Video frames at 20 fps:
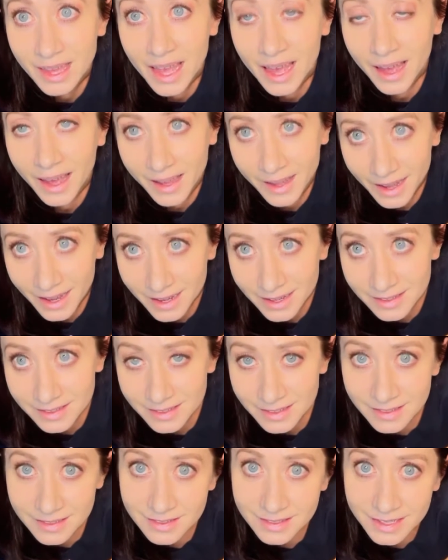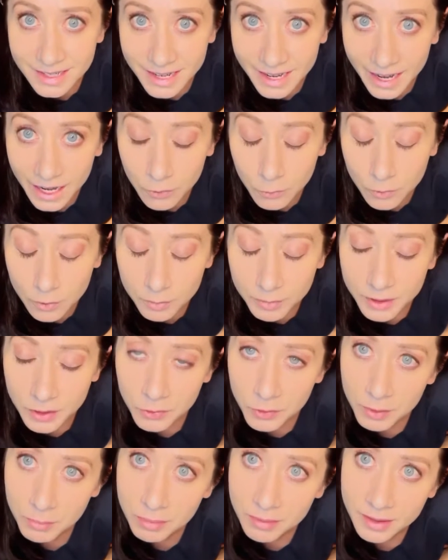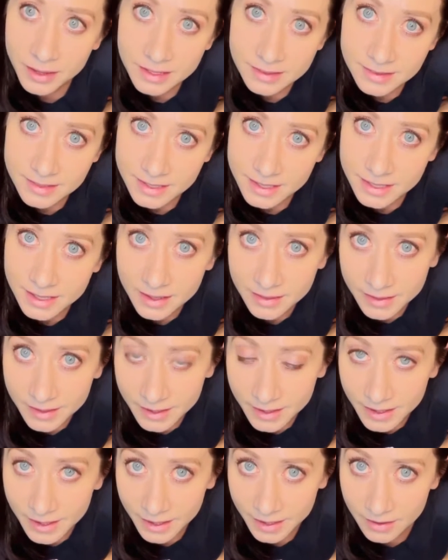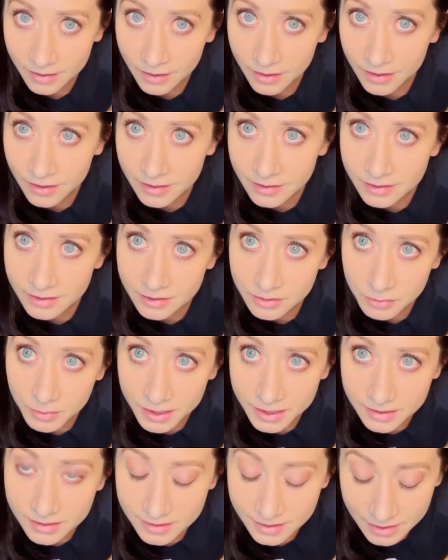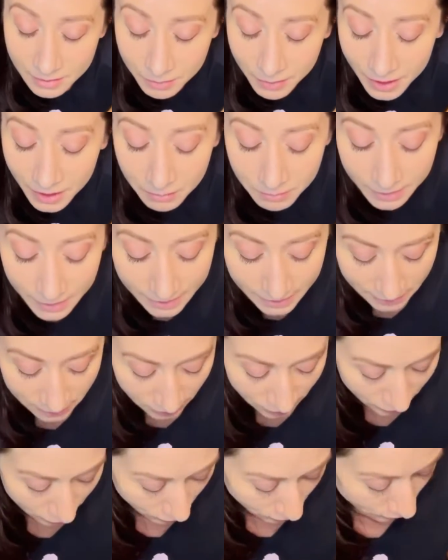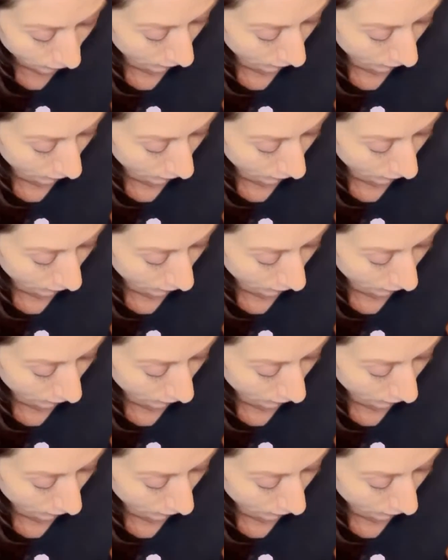Hey guys, today I will be replacing the handguard to my ZPAP92,